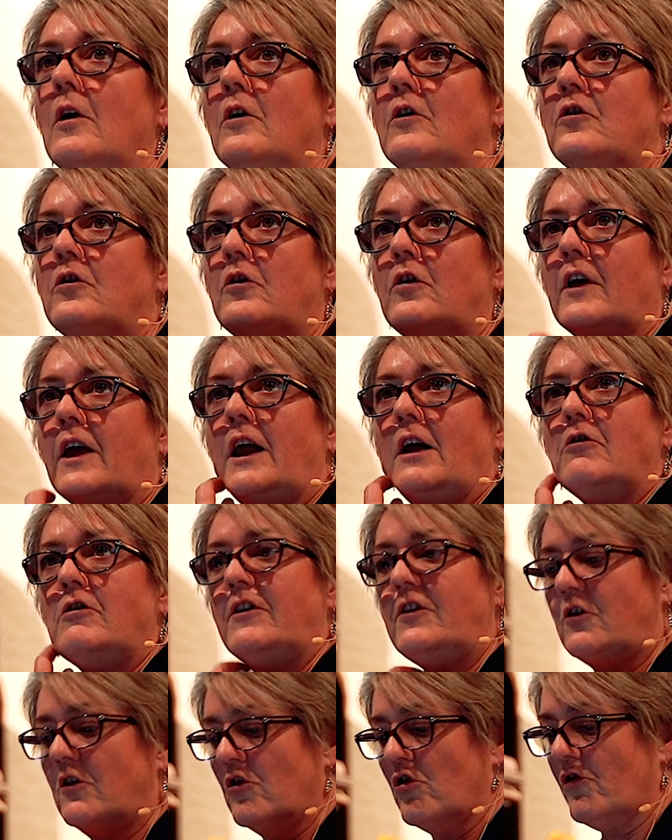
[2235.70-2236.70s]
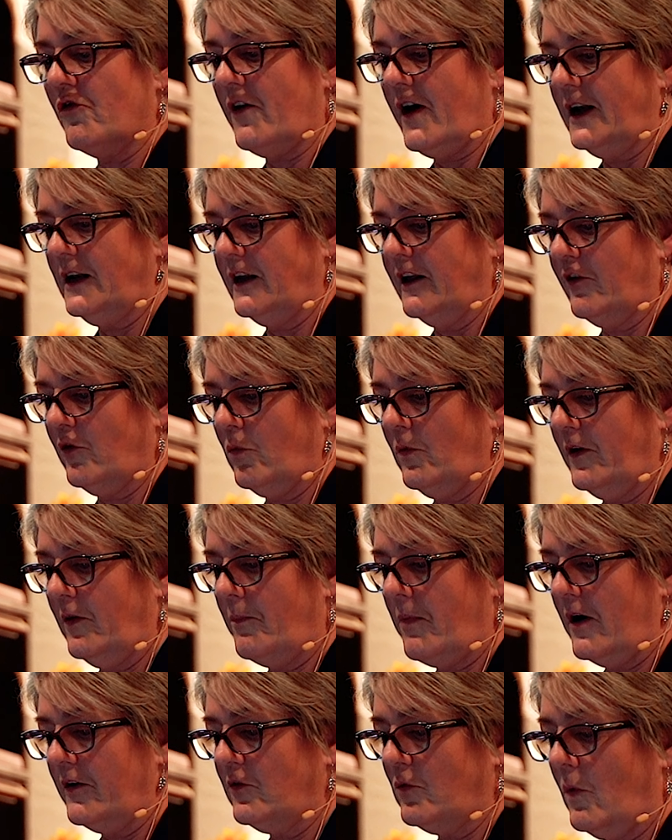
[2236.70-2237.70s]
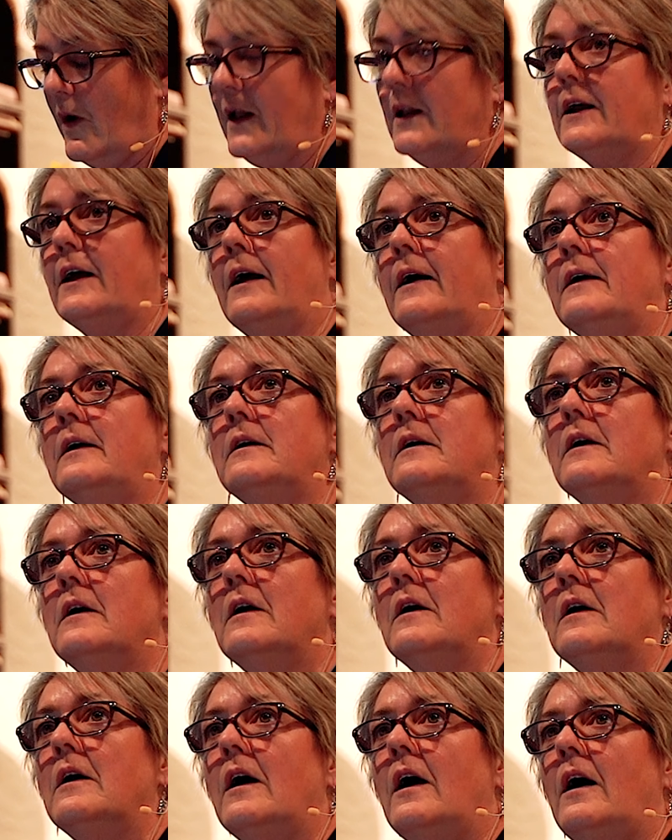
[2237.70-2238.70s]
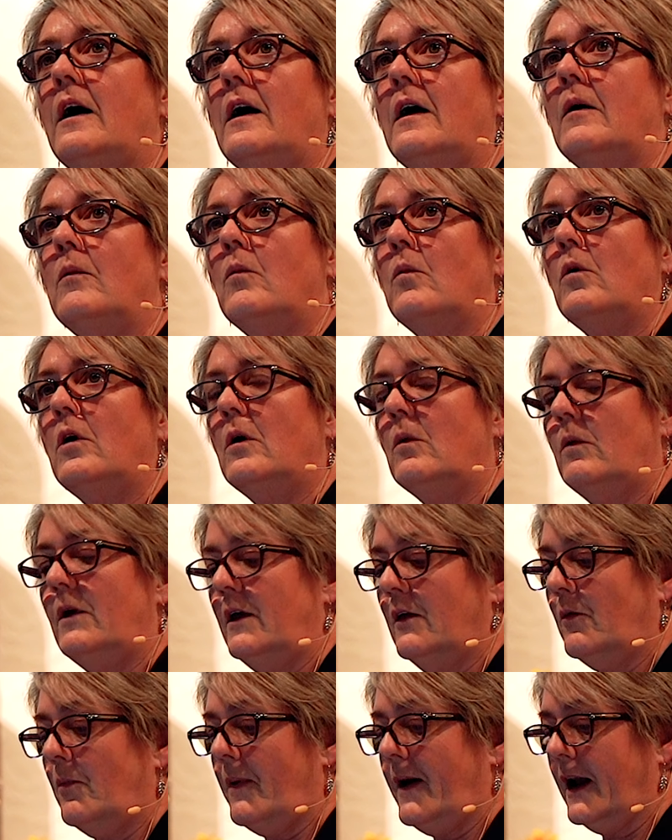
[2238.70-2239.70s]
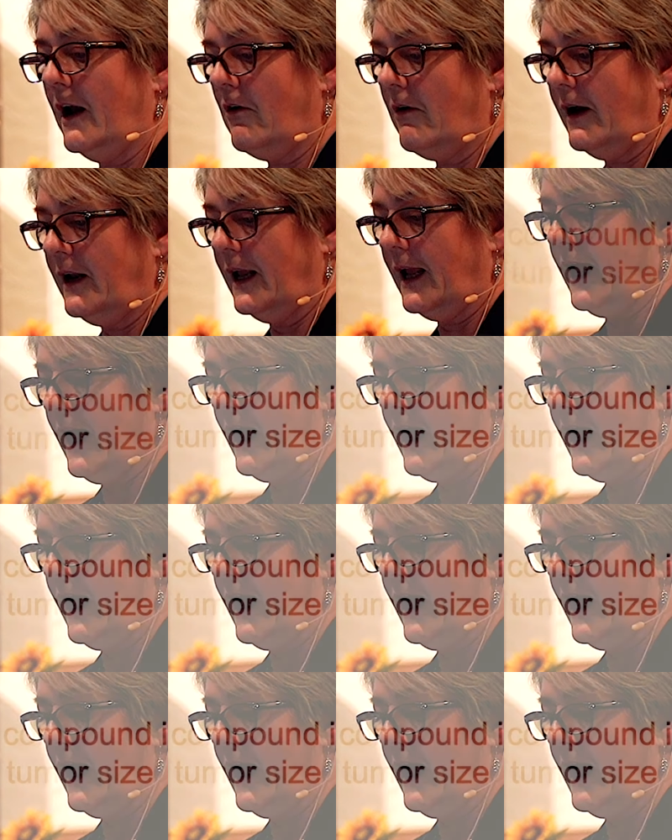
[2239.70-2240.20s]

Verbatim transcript: So the key research findings with Boswellia um, were with pancreatic